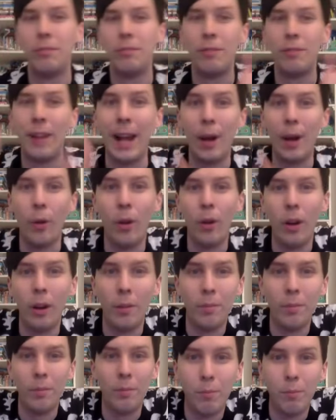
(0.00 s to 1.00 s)

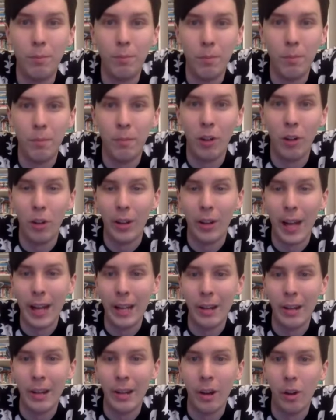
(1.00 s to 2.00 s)
flower
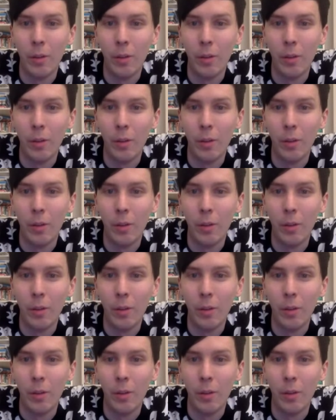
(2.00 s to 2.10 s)
volcano.